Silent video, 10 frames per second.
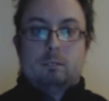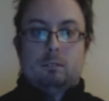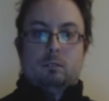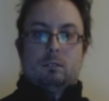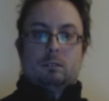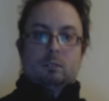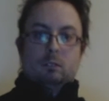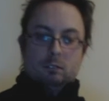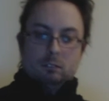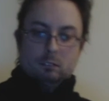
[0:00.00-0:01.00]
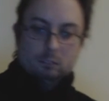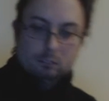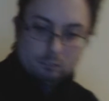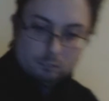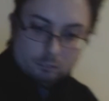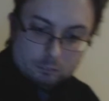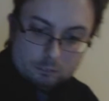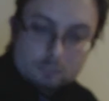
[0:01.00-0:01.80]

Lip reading: Nothing is said.